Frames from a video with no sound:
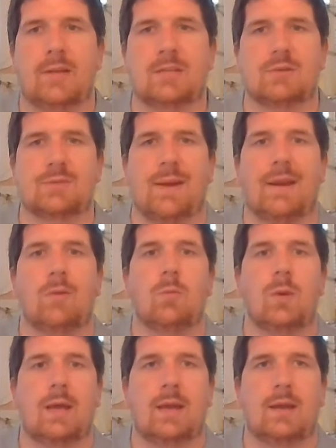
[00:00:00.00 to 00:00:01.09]
which made it
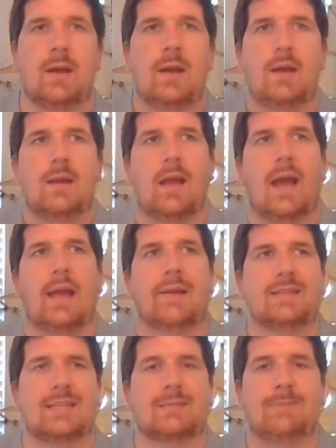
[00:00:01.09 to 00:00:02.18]
weak, okay? It was
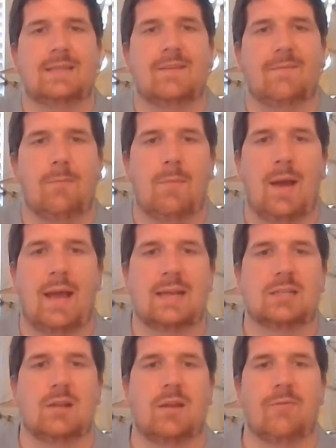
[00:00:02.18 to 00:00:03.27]
expensive to make,
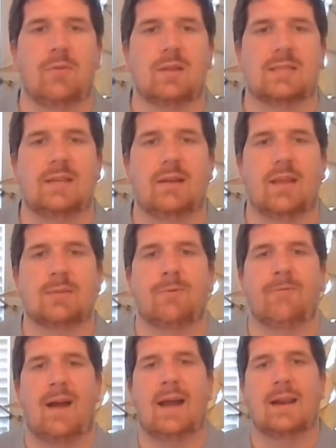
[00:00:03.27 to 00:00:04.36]
so therefore the steel that's
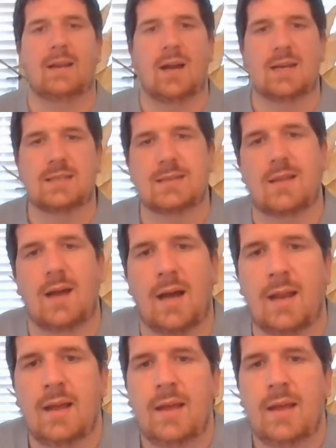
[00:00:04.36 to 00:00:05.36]
provided costs a lot.